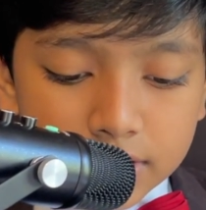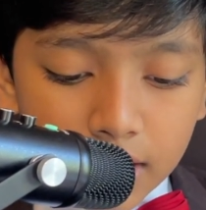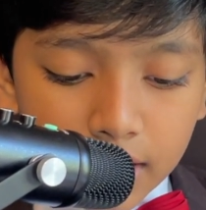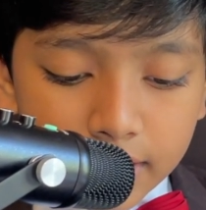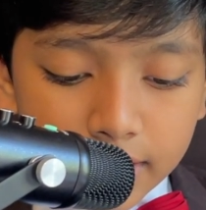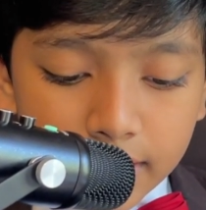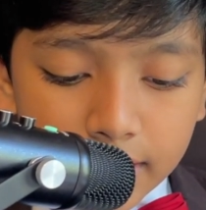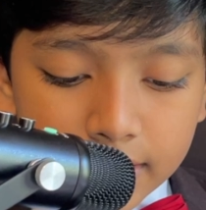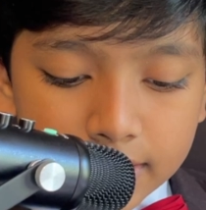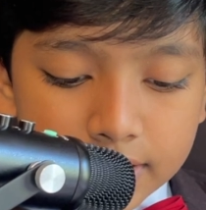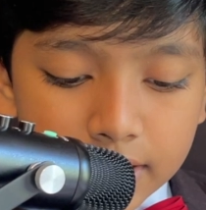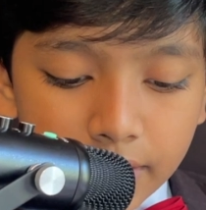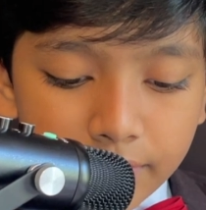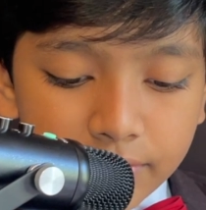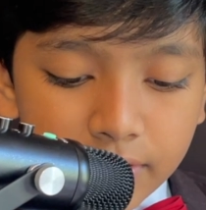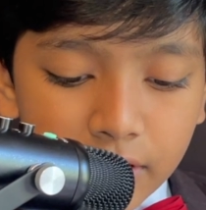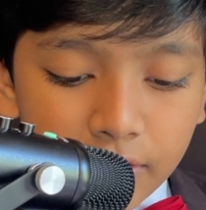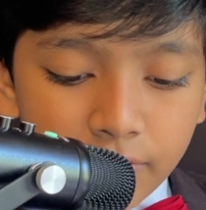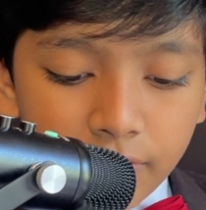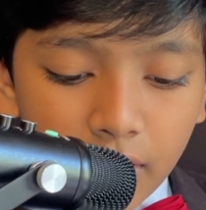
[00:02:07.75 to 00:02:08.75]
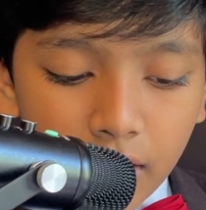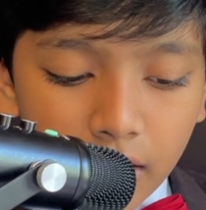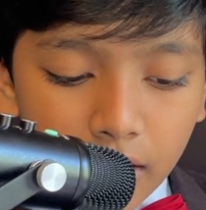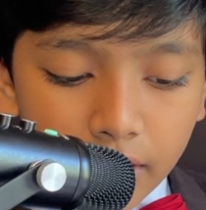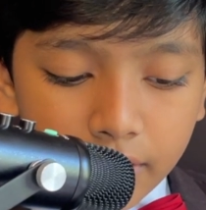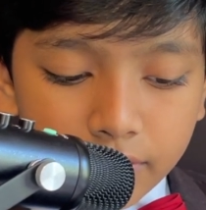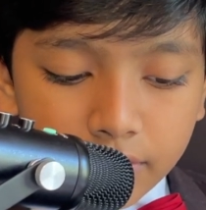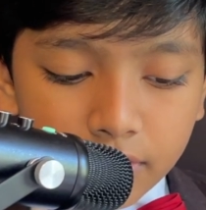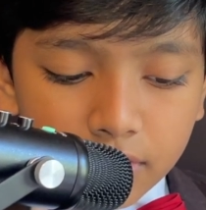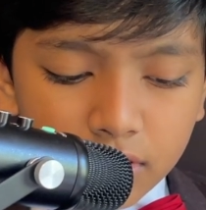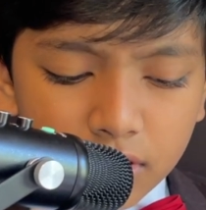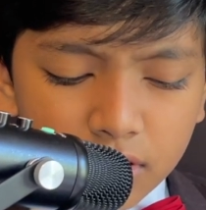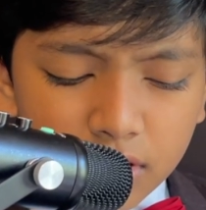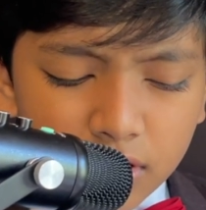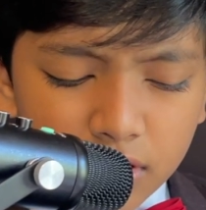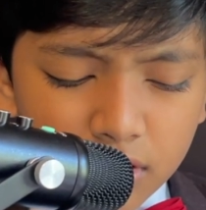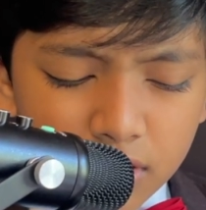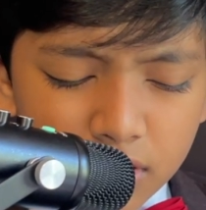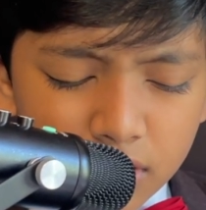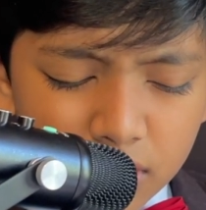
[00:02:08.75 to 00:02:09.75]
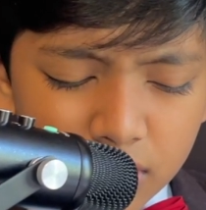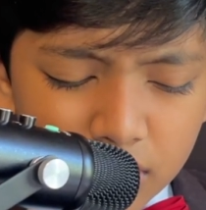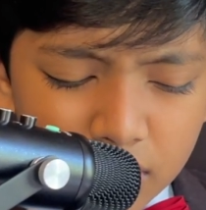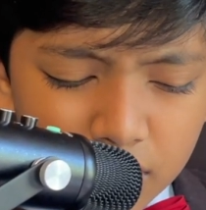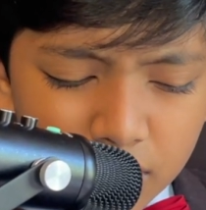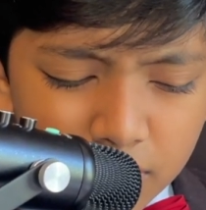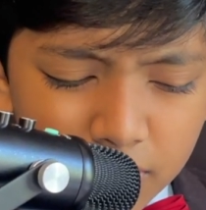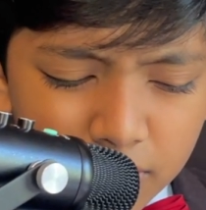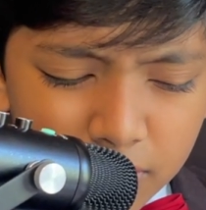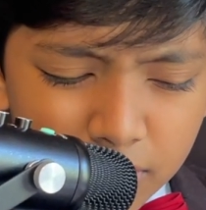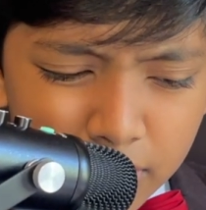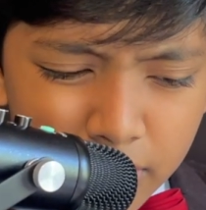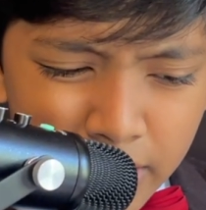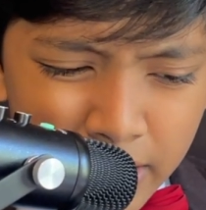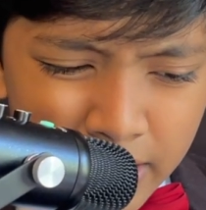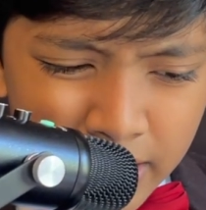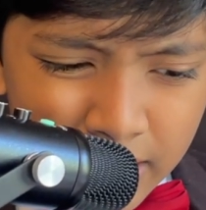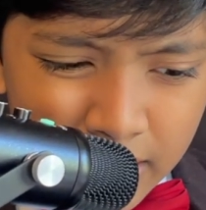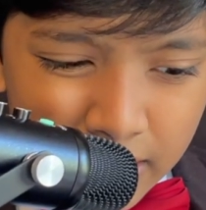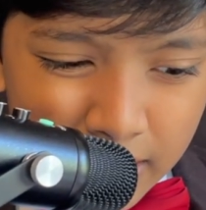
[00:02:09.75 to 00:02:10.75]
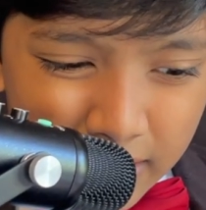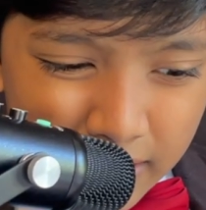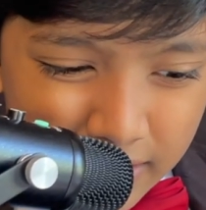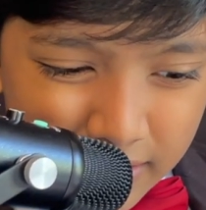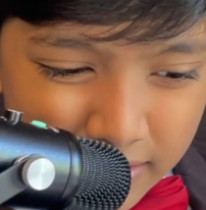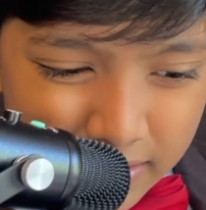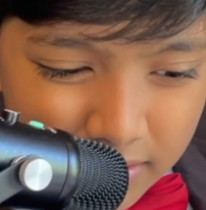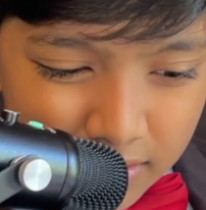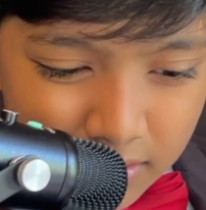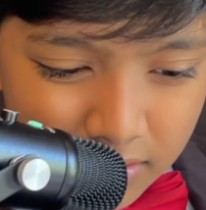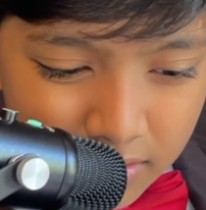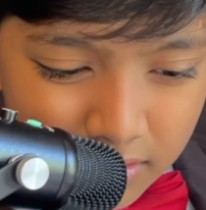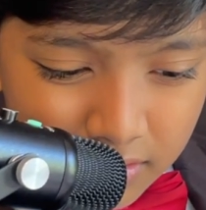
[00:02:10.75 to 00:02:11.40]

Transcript: 1975. Wait.